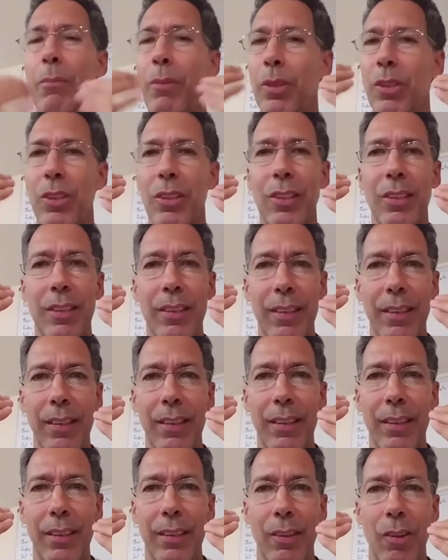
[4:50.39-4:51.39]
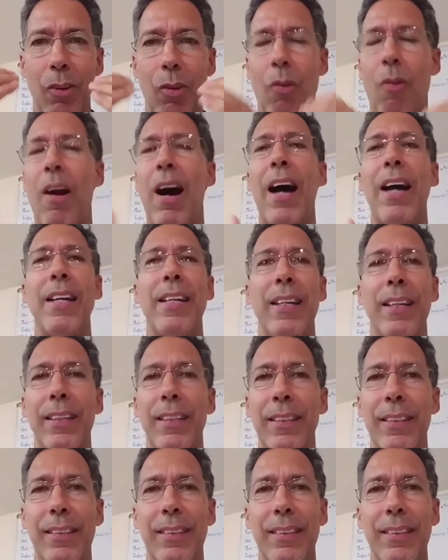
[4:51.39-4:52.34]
but just crying